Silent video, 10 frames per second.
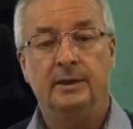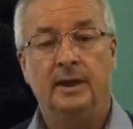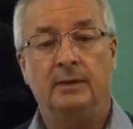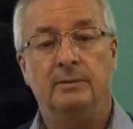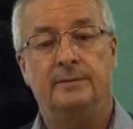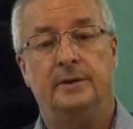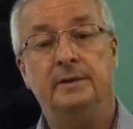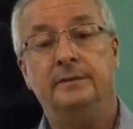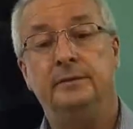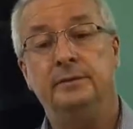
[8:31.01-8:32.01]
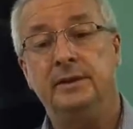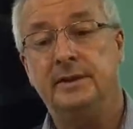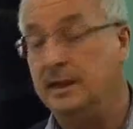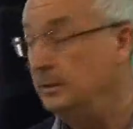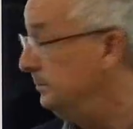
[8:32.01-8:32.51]
However, if you need
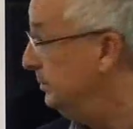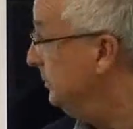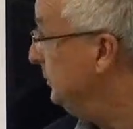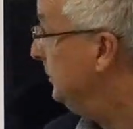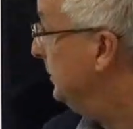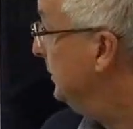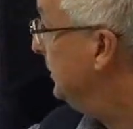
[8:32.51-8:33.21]
help, you can